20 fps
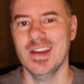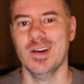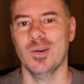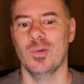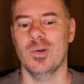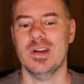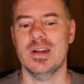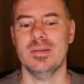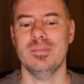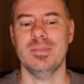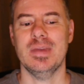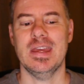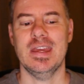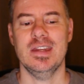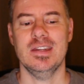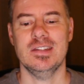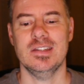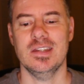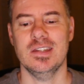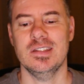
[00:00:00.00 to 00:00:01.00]
what it
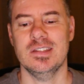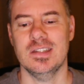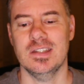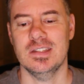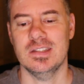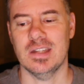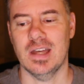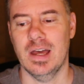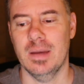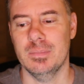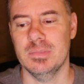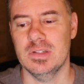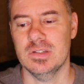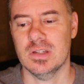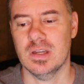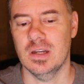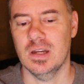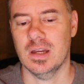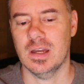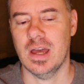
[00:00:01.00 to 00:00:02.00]
means is I'm
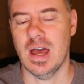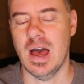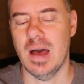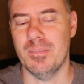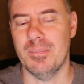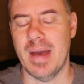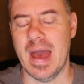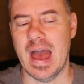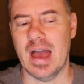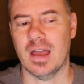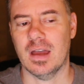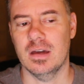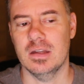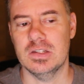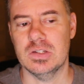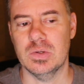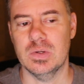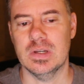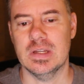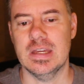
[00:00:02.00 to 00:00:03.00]
just gonna cut back on
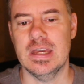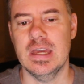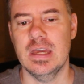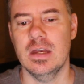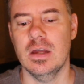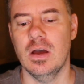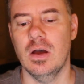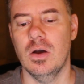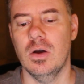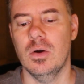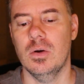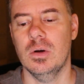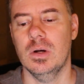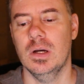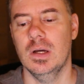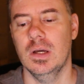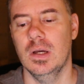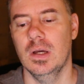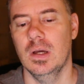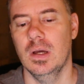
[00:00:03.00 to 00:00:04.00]
doing
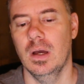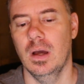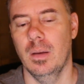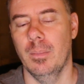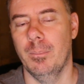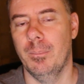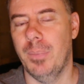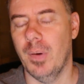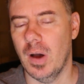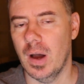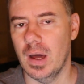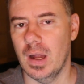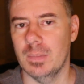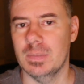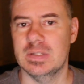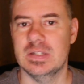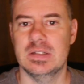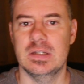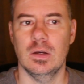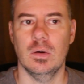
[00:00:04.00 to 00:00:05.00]
keto, but I'm
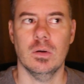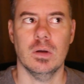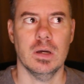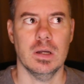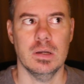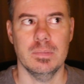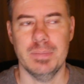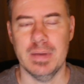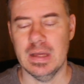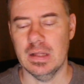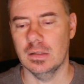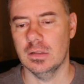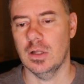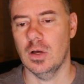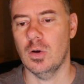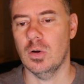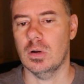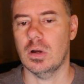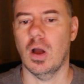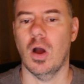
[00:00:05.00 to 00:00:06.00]
still gonna be
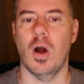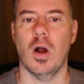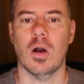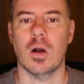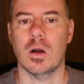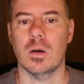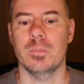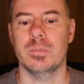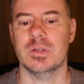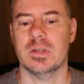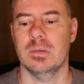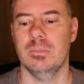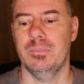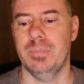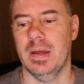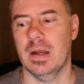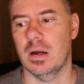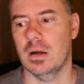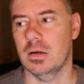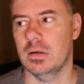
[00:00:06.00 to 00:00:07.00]
low carbs
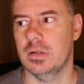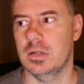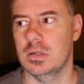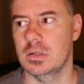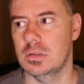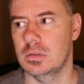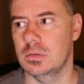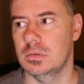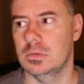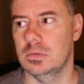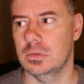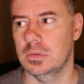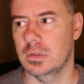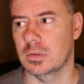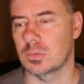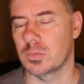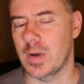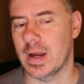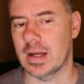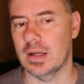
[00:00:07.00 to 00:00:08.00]
compared to the
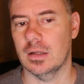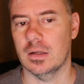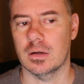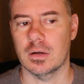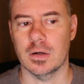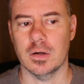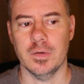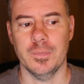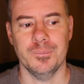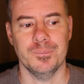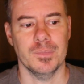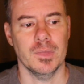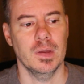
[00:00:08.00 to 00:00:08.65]
regular